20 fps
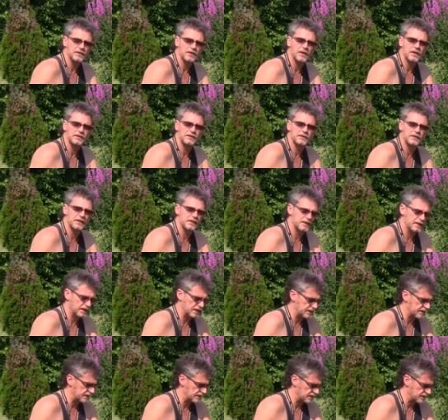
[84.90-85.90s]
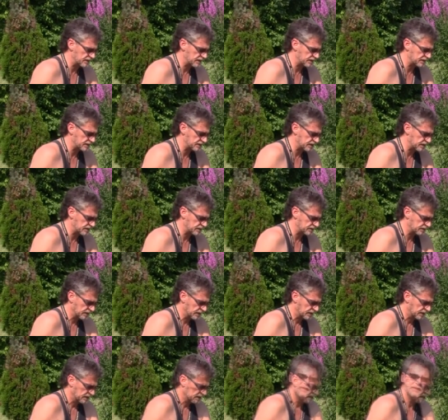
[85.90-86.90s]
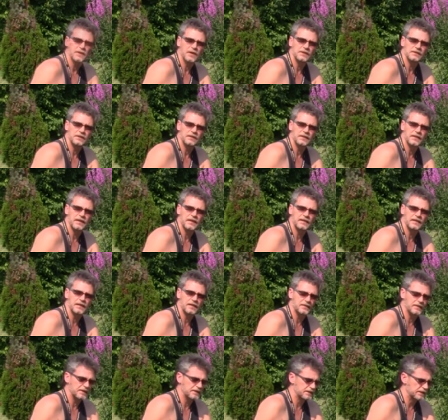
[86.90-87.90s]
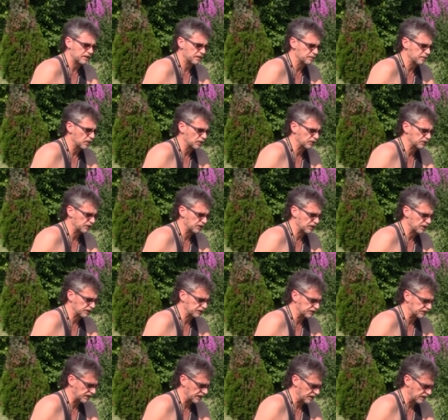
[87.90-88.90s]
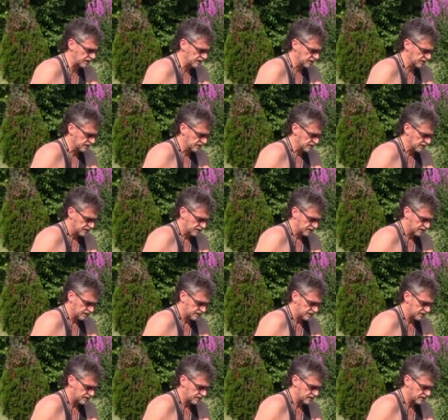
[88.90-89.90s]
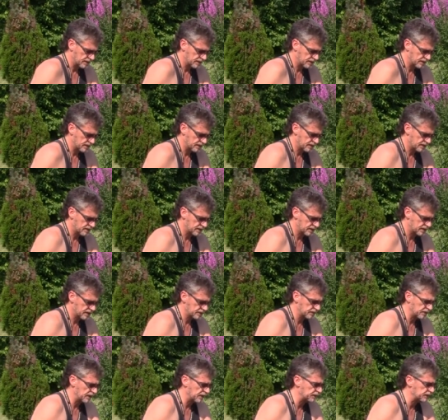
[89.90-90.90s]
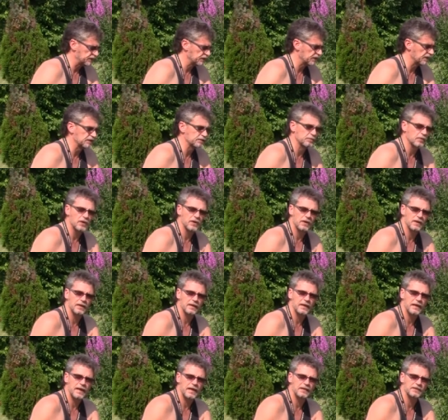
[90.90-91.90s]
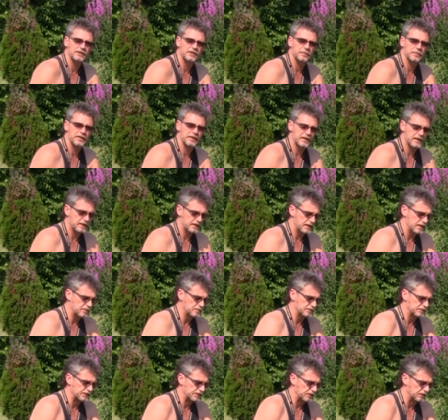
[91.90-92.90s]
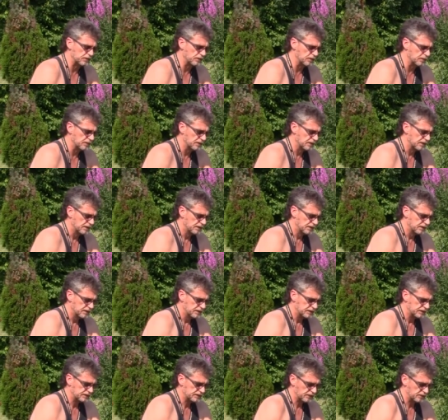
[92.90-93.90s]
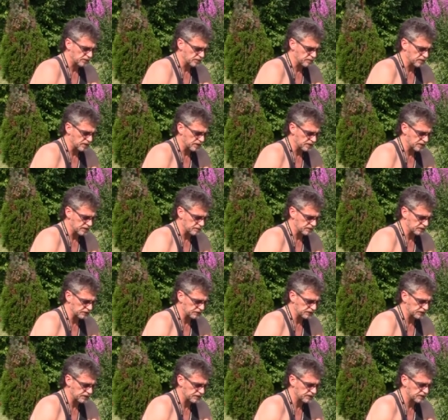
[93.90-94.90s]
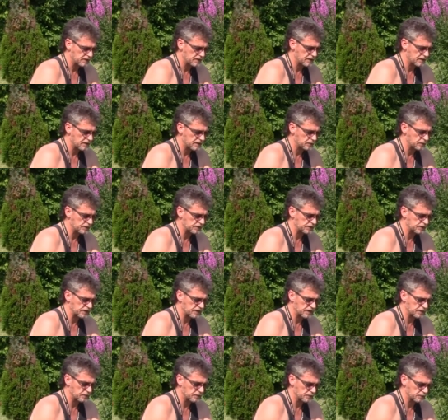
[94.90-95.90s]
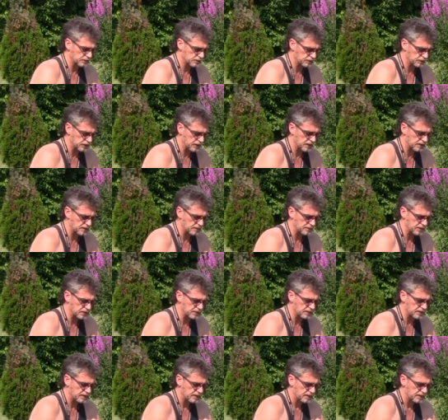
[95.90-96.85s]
talked to the guy down at I talked to the guy down at Motion RC uh, in relation to this model, and I asked them. I gave them several several part numbers, uh, which uh, we'll, we'll, talk about.